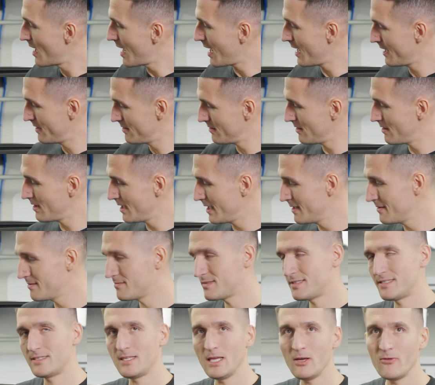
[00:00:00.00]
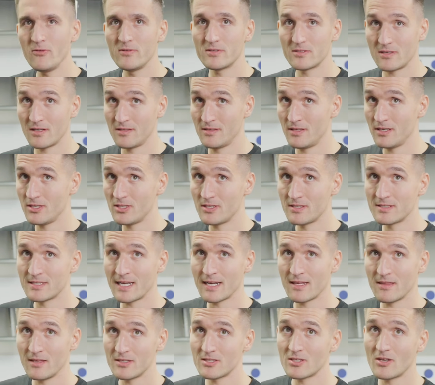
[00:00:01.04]
and in serious conditions
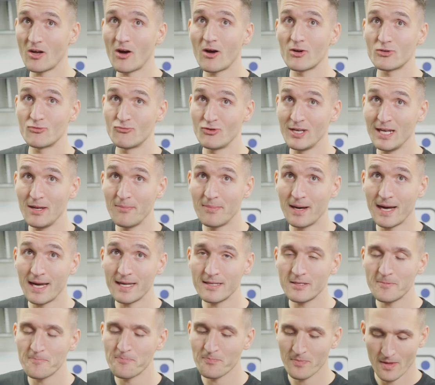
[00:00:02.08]
like this car is really bad,